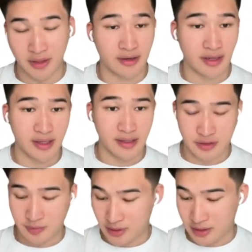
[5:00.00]
but not
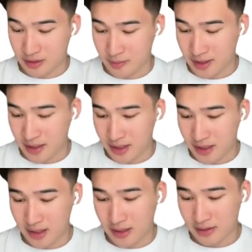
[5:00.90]
h, but going to be
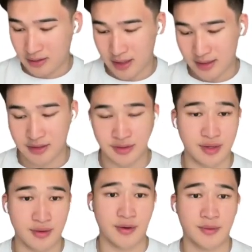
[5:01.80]
k tends to
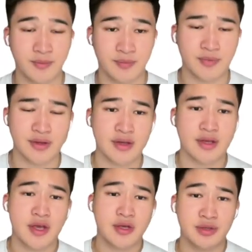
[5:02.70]
0.
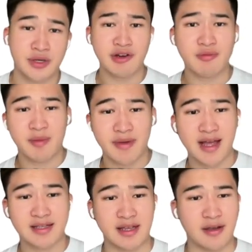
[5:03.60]
So here you might be
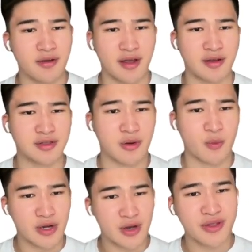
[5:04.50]
asking, okay, so
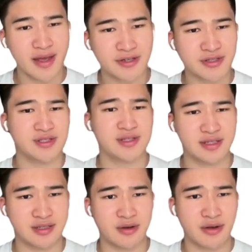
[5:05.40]
we know that h
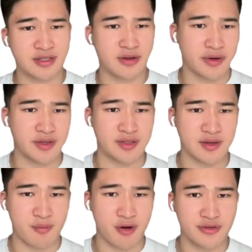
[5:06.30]
is going to
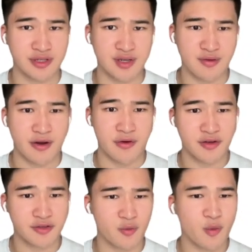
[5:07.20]
0, approaching
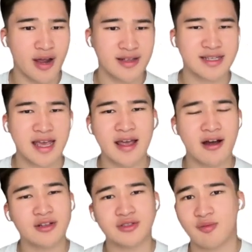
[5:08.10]
0, so why is k
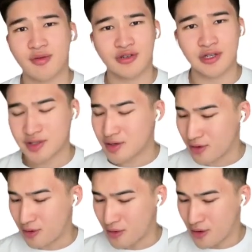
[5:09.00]
also approaching
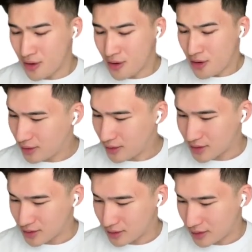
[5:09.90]
0? Well, look at
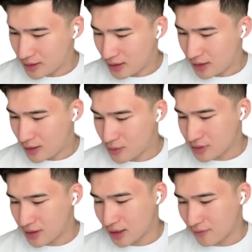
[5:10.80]
this, k
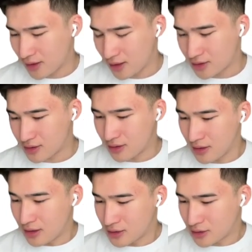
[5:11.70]
equals negative h.
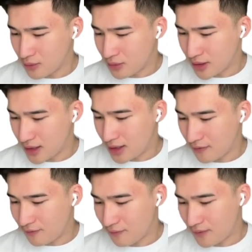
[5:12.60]
So
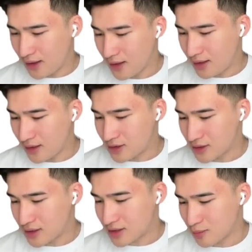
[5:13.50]
if
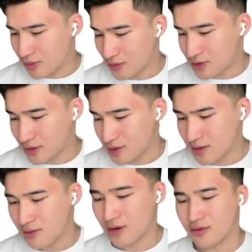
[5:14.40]
h is approaching
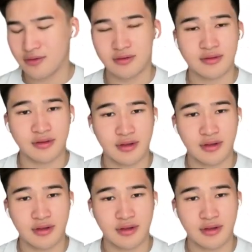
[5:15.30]
0,